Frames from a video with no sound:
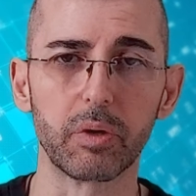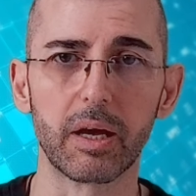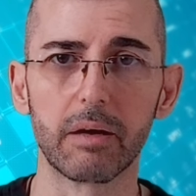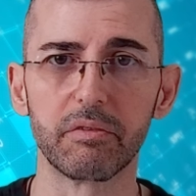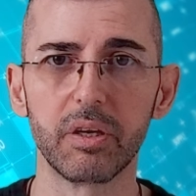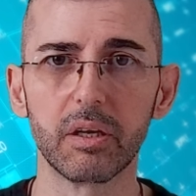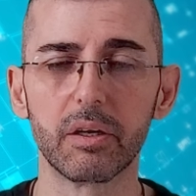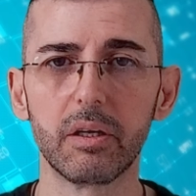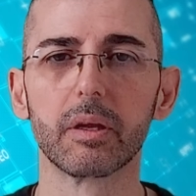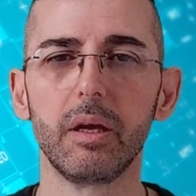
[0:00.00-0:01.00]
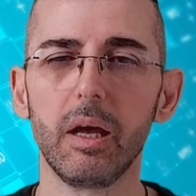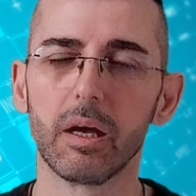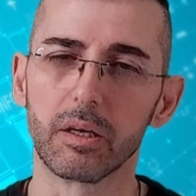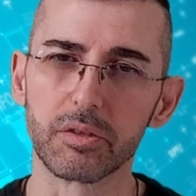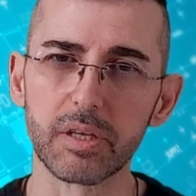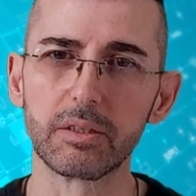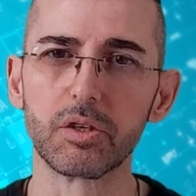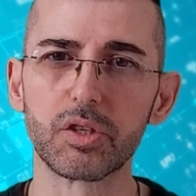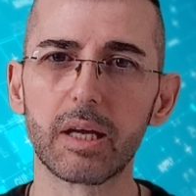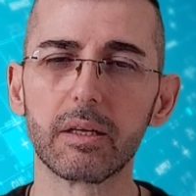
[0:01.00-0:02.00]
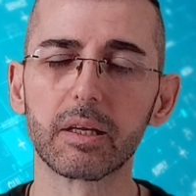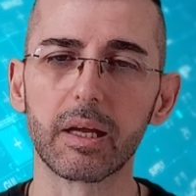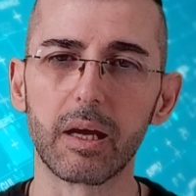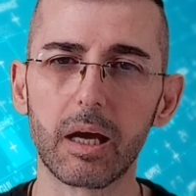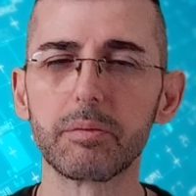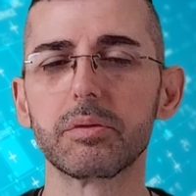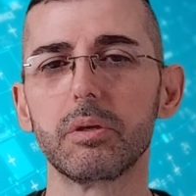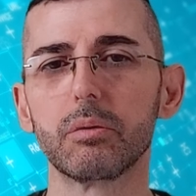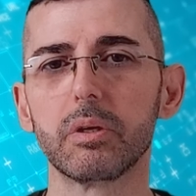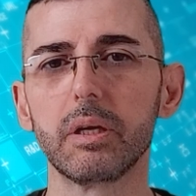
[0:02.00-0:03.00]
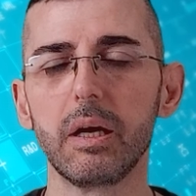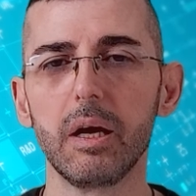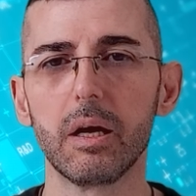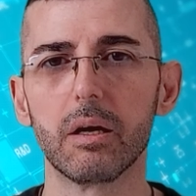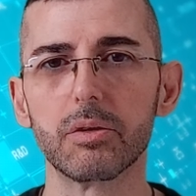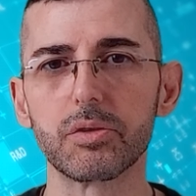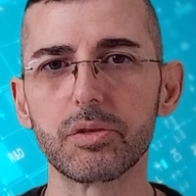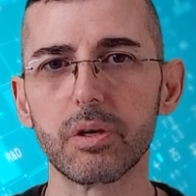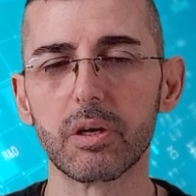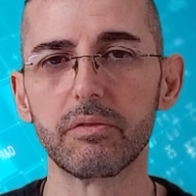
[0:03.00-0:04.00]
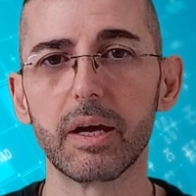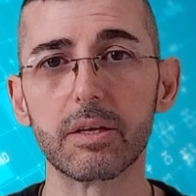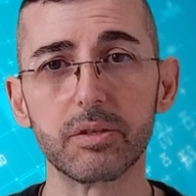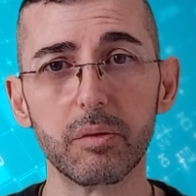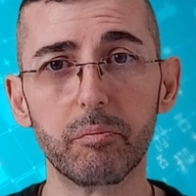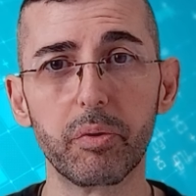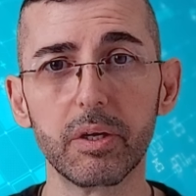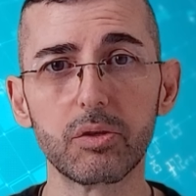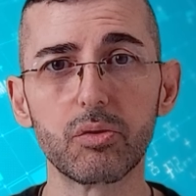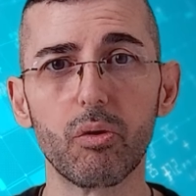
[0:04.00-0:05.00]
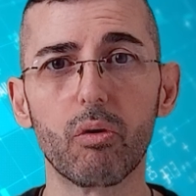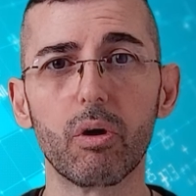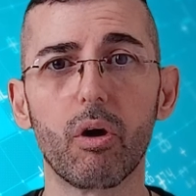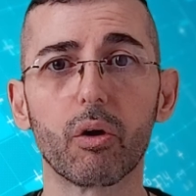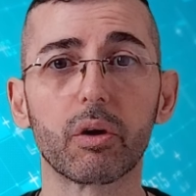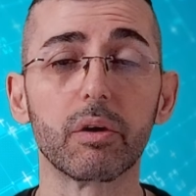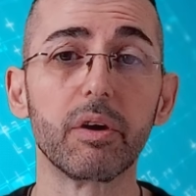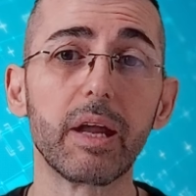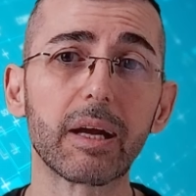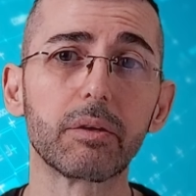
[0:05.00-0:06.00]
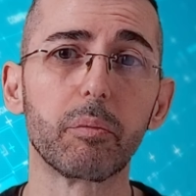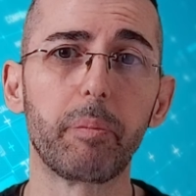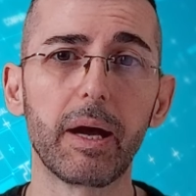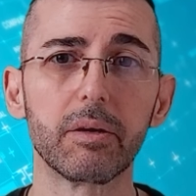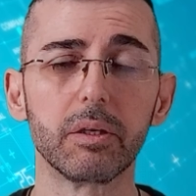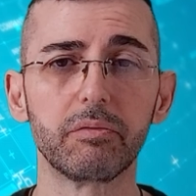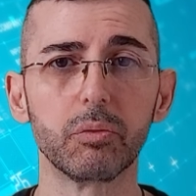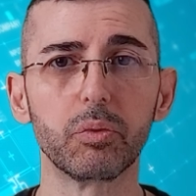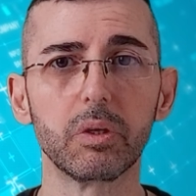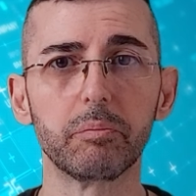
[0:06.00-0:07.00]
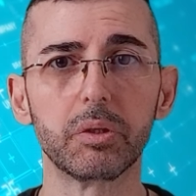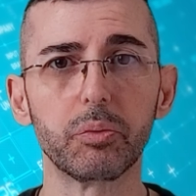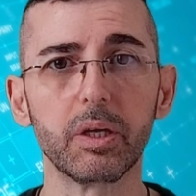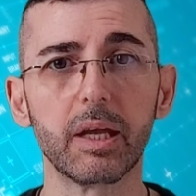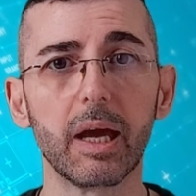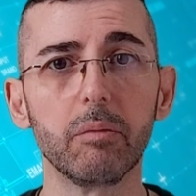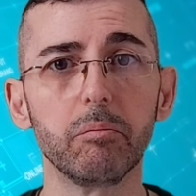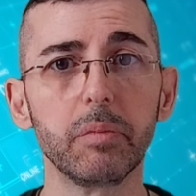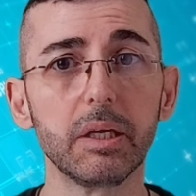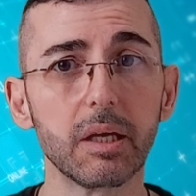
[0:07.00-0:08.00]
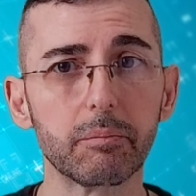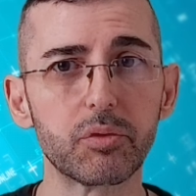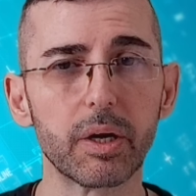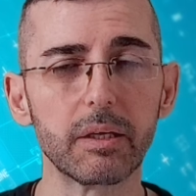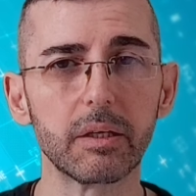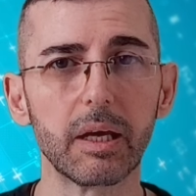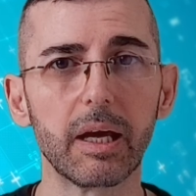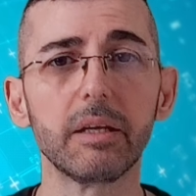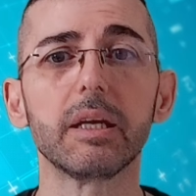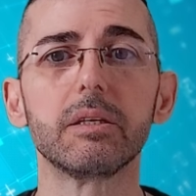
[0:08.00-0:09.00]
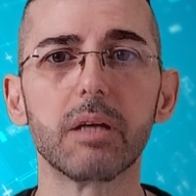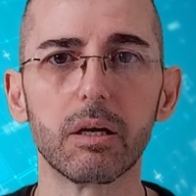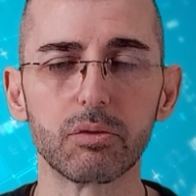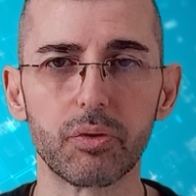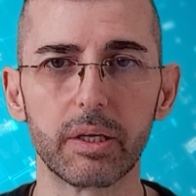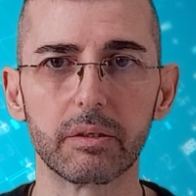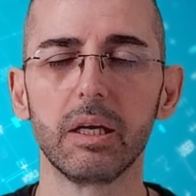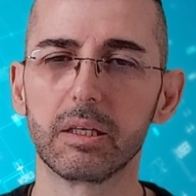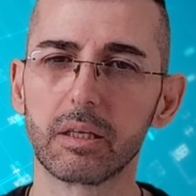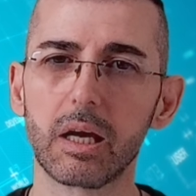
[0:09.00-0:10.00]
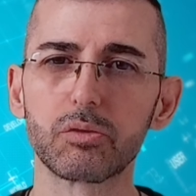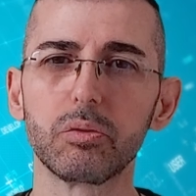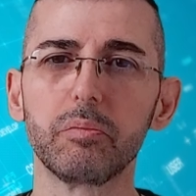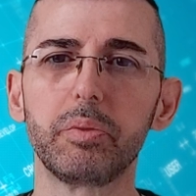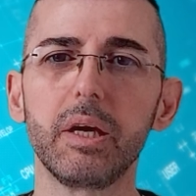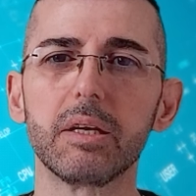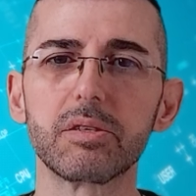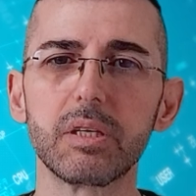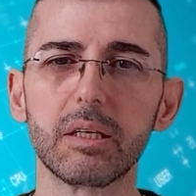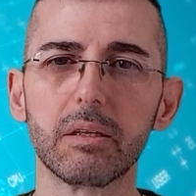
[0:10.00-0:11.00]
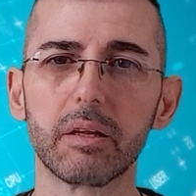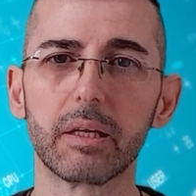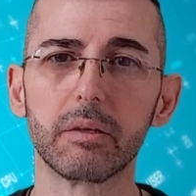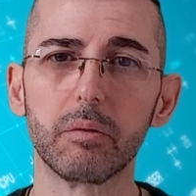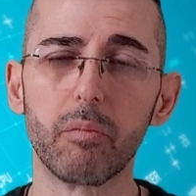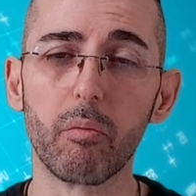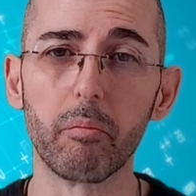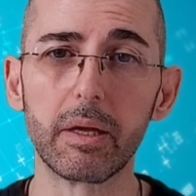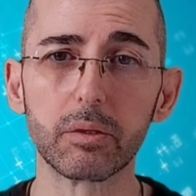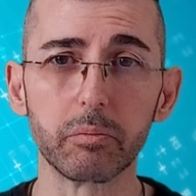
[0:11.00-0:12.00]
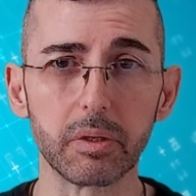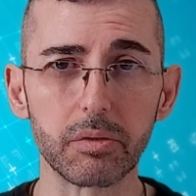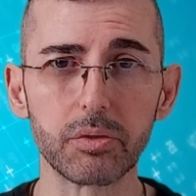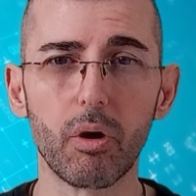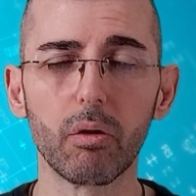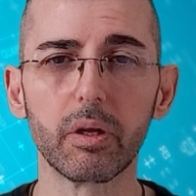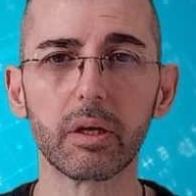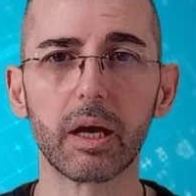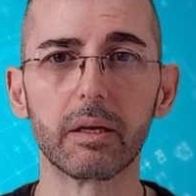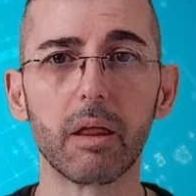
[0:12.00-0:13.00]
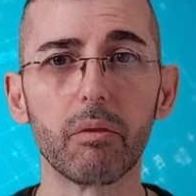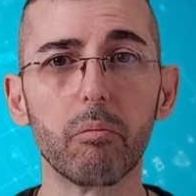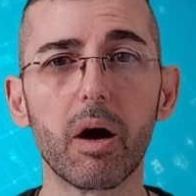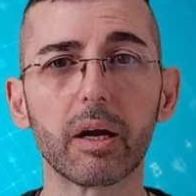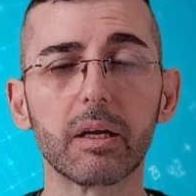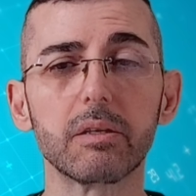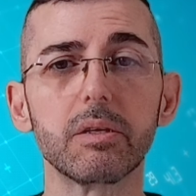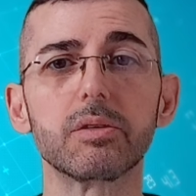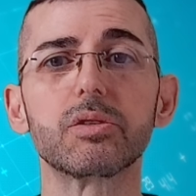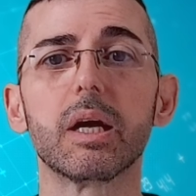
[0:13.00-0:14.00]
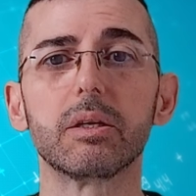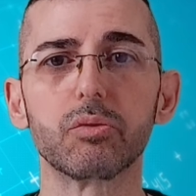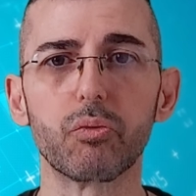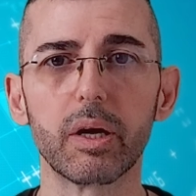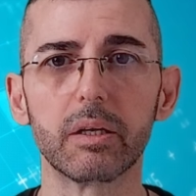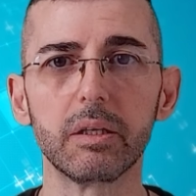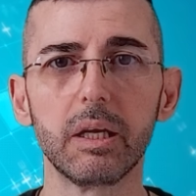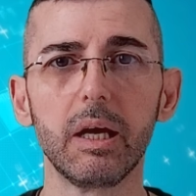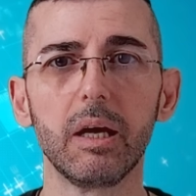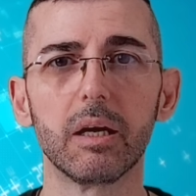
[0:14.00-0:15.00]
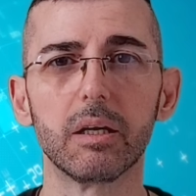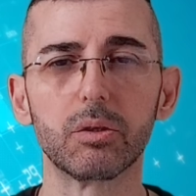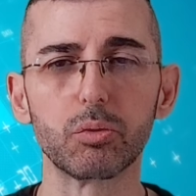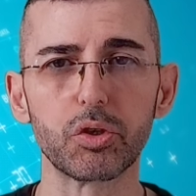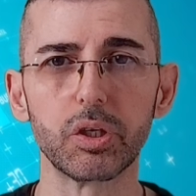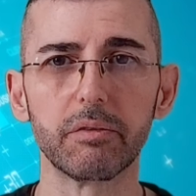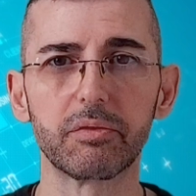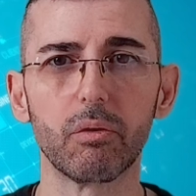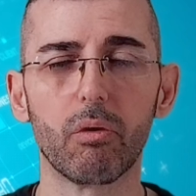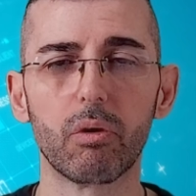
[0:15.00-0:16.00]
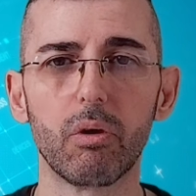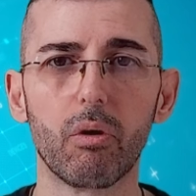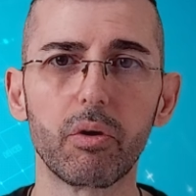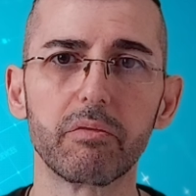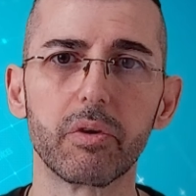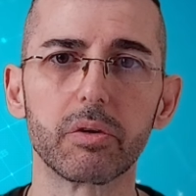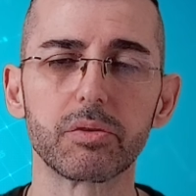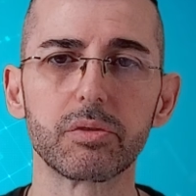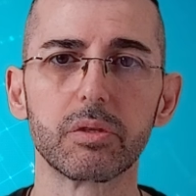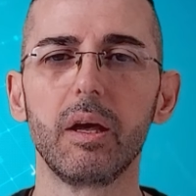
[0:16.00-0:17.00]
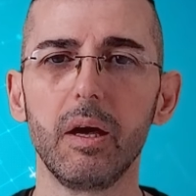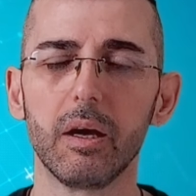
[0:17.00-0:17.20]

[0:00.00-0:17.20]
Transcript: we have here, an ascending channel can absolutely serve as a bridge or connector pattern, if you will, between a mini uptrend and a downtrend. It can actually be a signal that momentum is stalling and the market is getting ready to shift or reverse.